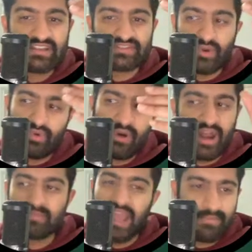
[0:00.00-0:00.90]
So
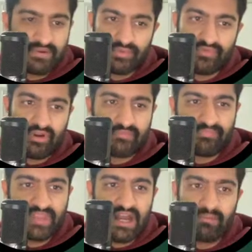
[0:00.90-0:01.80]
I'd be happy to move on
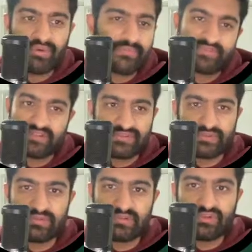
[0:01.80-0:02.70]
Brimson
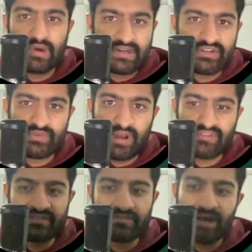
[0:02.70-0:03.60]
to Nwangani
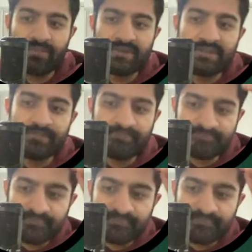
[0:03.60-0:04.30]
Tuasi, in my opinion.